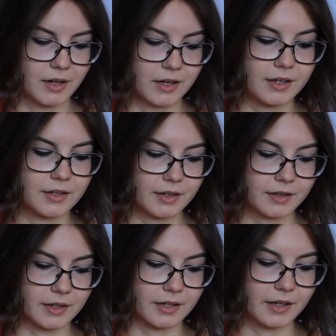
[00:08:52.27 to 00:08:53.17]

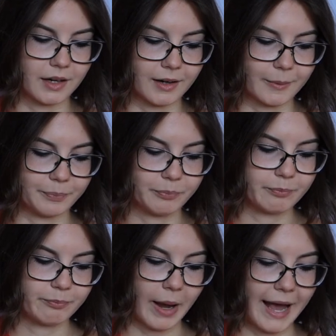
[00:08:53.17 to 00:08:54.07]
another
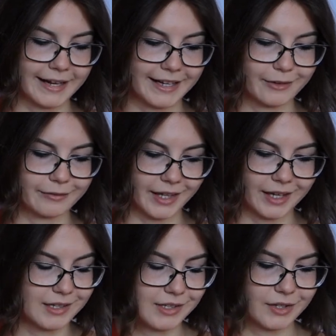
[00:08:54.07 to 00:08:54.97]
packet of
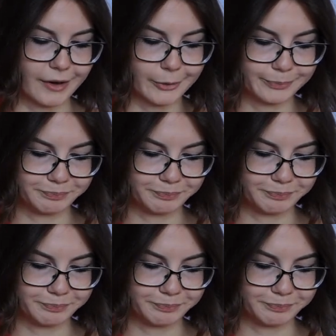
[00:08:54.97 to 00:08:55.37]
these, so